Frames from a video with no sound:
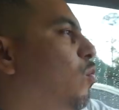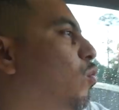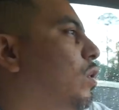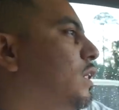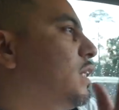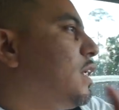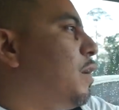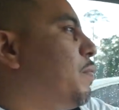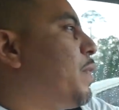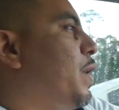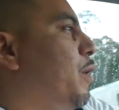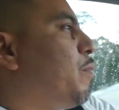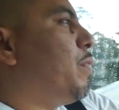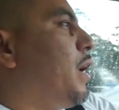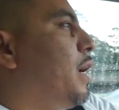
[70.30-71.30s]
What's up,
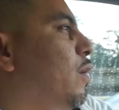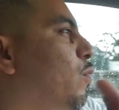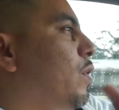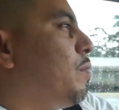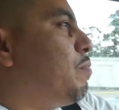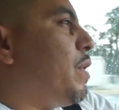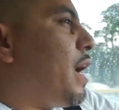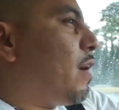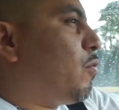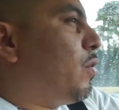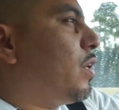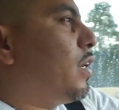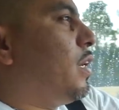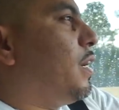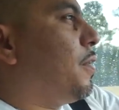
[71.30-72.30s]
everybody? We back
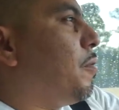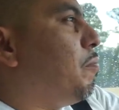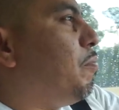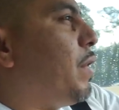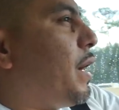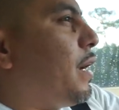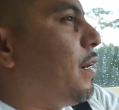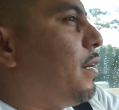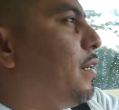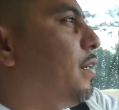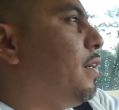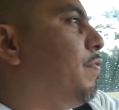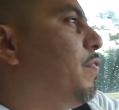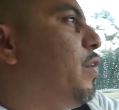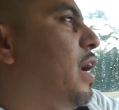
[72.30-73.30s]
with another
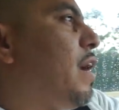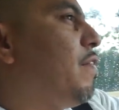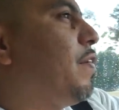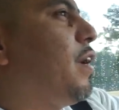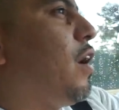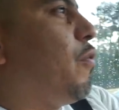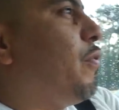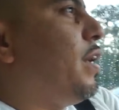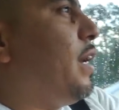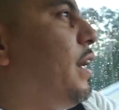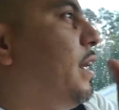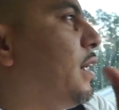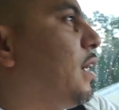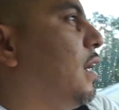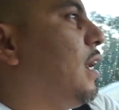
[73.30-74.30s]
banger. If you haven't already,
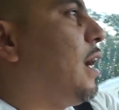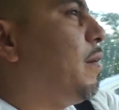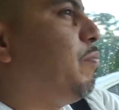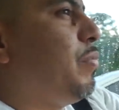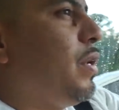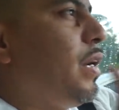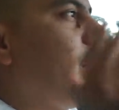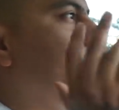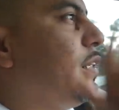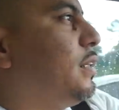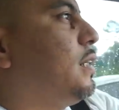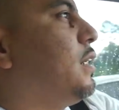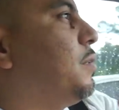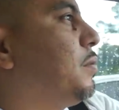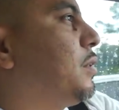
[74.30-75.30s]
hit the like button and the
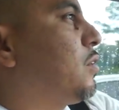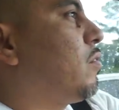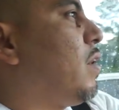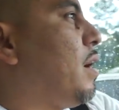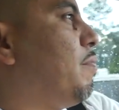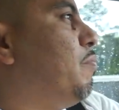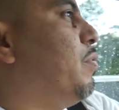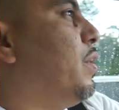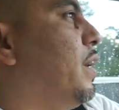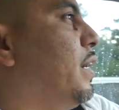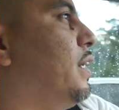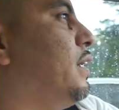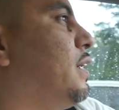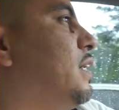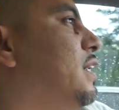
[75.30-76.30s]
subscribe
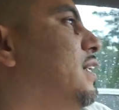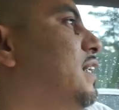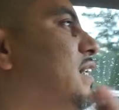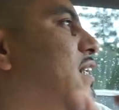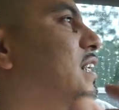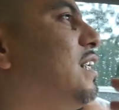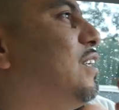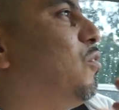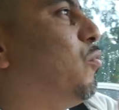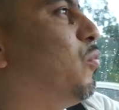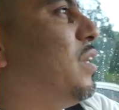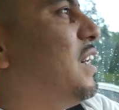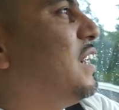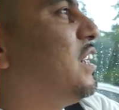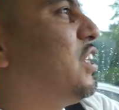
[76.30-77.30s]
button, because this is the
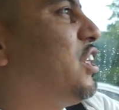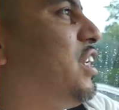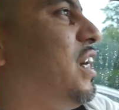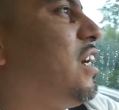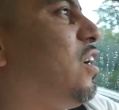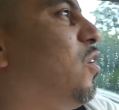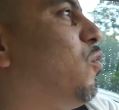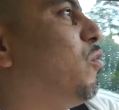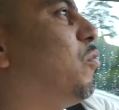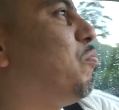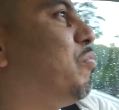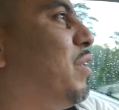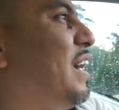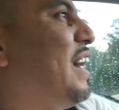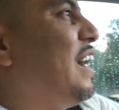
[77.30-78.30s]
realest channel on the
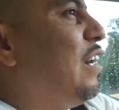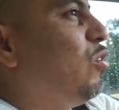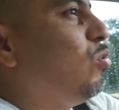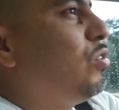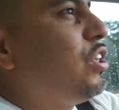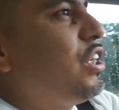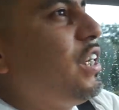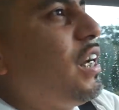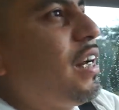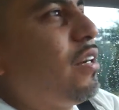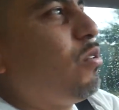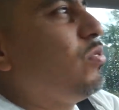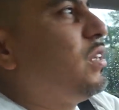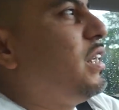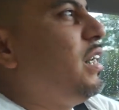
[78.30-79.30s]
planet,
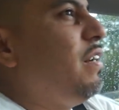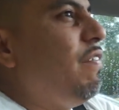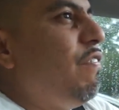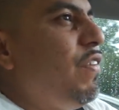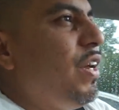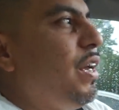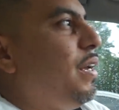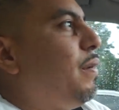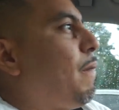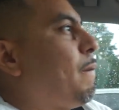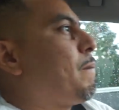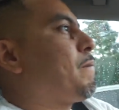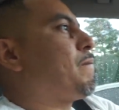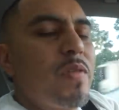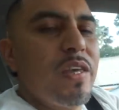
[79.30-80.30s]
Luciano TV.
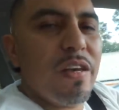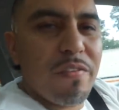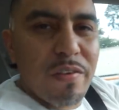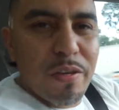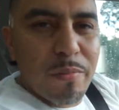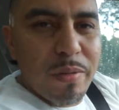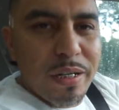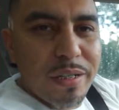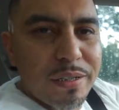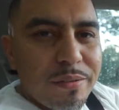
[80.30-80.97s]
You feel me?